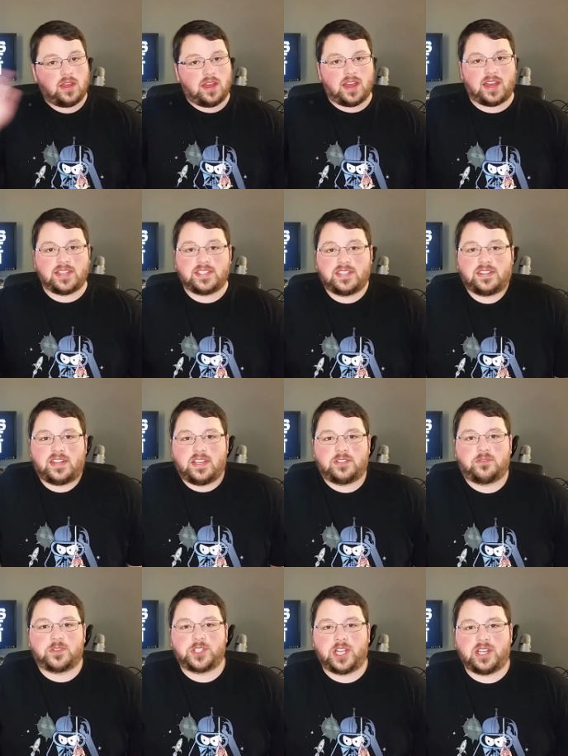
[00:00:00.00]
Hey guys,
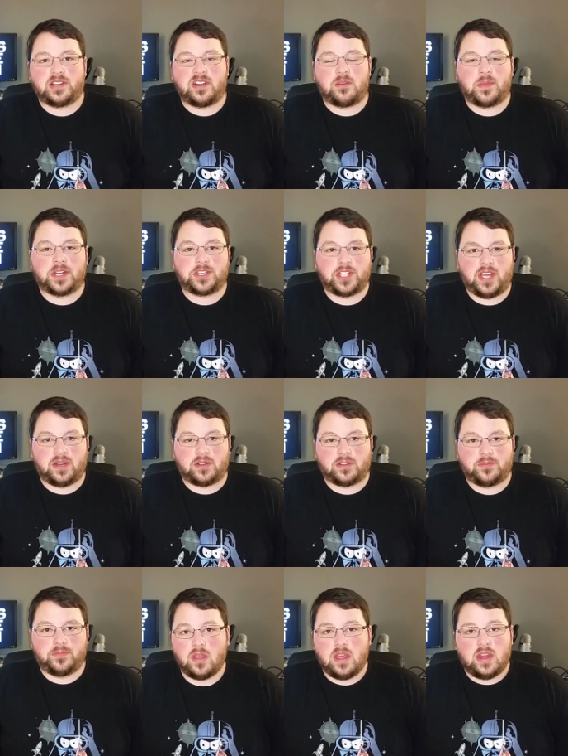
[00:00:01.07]
thanks for checking out my
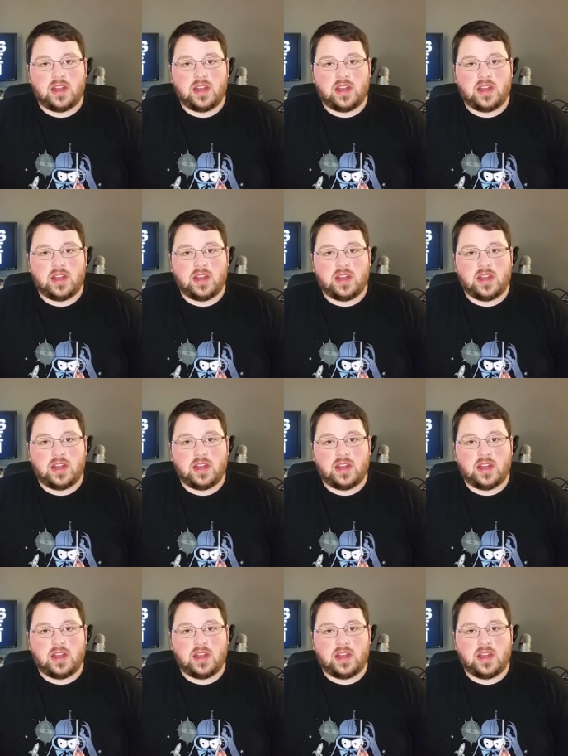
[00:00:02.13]
channel.